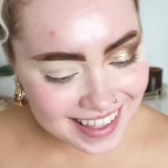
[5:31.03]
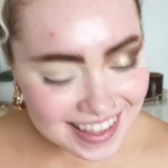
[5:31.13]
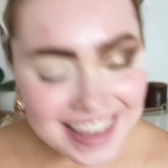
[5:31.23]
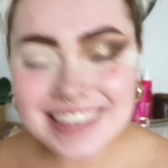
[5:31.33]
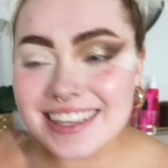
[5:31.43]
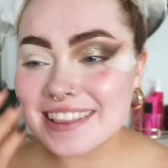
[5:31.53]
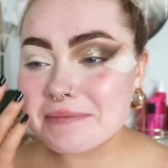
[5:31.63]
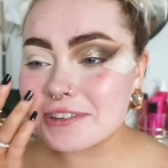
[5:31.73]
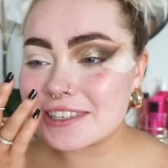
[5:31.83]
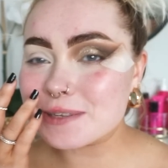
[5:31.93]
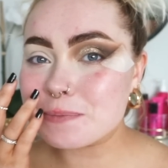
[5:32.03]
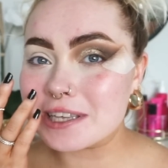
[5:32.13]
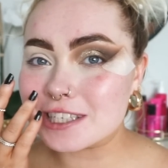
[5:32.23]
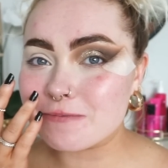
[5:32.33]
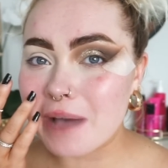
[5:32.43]
It's like the most
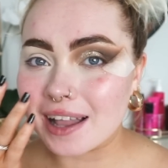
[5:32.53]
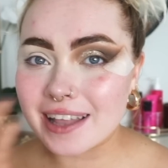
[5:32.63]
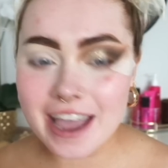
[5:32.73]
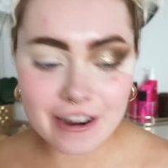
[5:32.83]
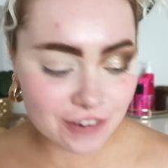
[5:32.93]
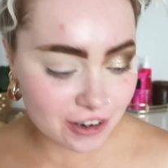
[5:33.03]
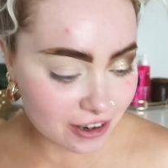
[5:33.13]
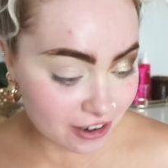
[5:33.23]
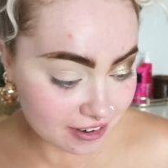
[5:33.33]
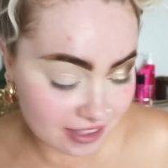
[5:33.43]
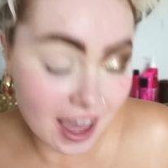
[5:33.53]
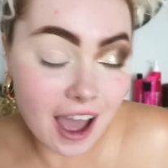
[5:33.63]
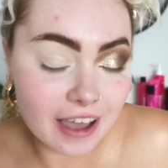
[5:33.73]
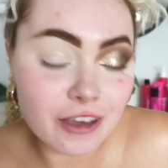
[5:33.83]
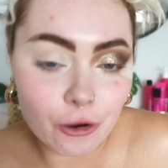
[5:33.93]
expensive palette ever, or that
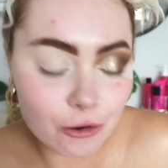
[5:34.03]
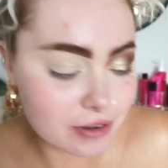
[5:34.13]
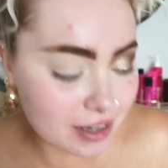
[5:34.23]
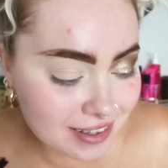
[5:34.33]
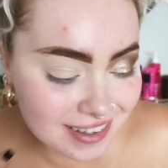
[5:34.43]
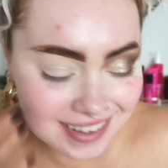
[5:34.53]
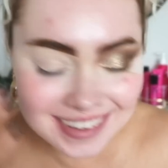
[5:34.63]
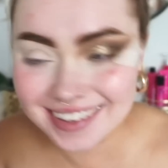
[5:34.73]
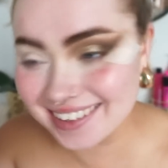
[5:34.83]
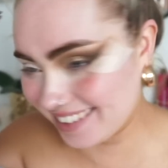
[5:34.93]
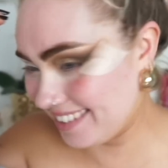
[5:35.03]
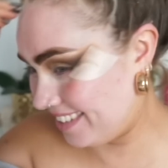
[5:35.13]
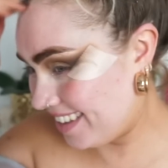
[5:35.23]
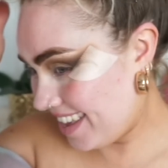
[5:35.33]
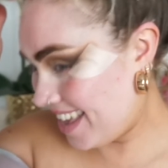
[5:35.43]
I own.
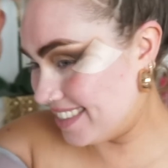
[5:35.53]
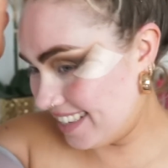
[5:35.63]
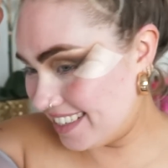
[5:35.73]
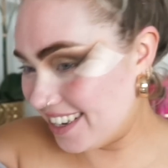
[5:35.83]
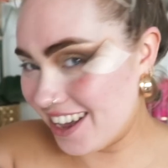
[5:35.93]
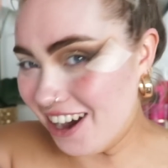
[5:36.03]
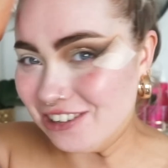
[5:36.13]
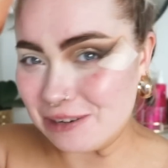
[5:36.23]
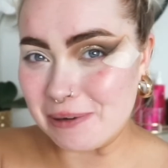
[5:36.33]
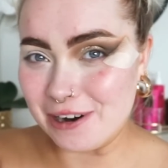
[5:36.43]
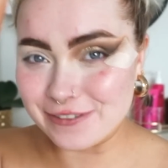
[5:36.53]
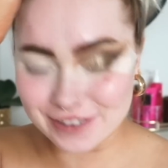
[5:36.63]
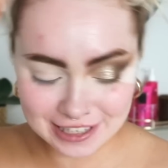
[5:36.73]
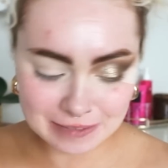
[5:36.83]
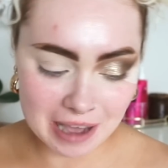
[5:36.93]
It's like nearly £100 for
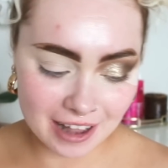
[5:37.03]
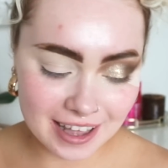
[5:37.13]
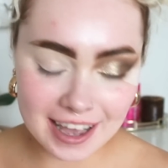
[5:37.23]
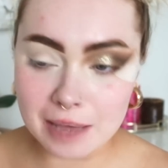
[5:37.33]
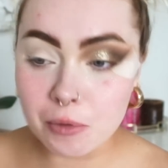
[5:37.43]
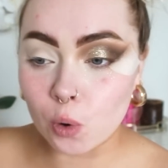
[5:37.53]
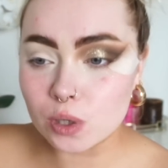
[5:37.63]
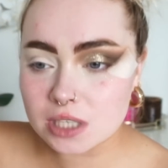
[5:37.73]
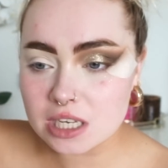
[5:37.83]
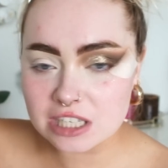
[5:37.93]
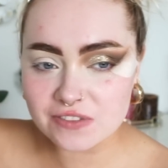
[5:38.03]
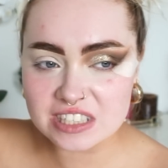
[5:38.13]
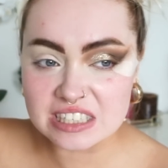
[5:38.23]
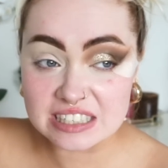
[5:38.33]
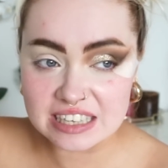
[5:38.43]
this palette and I'm holding it as if it's
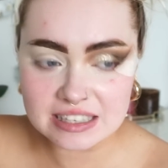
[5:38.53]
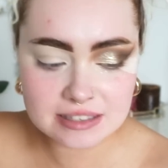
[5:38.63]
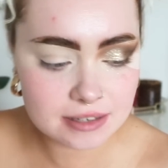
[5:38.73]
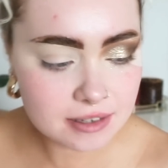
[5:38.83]
diseased.